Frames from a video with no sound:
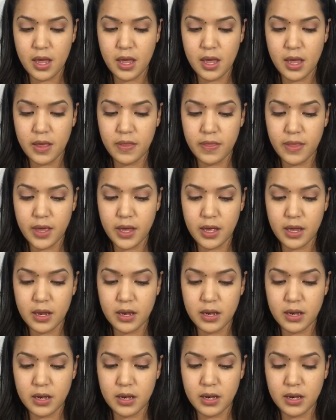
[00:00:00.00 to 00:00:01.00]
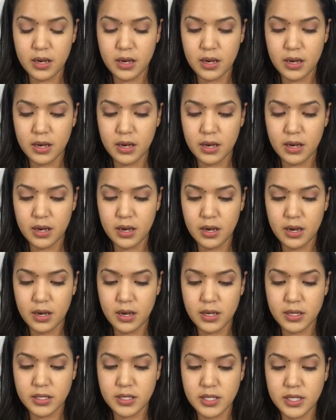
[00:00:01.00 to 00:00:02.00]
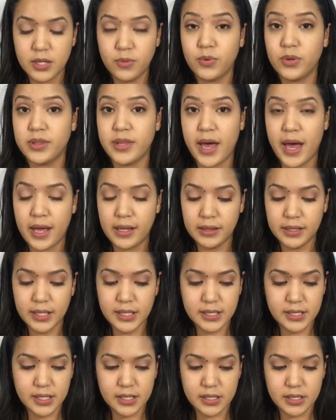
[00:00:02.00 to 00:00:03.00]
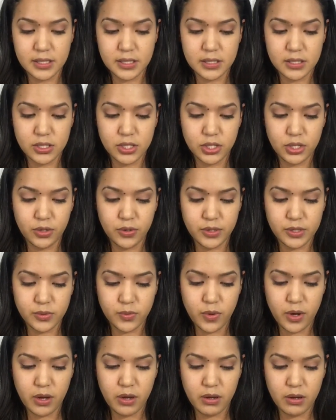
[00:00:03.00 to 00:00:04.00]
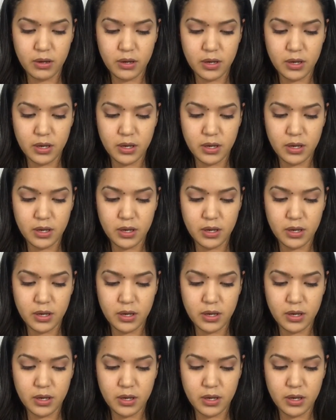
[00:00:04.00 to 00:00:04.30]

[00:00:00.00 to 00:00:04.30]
and then see what that leads us to as well.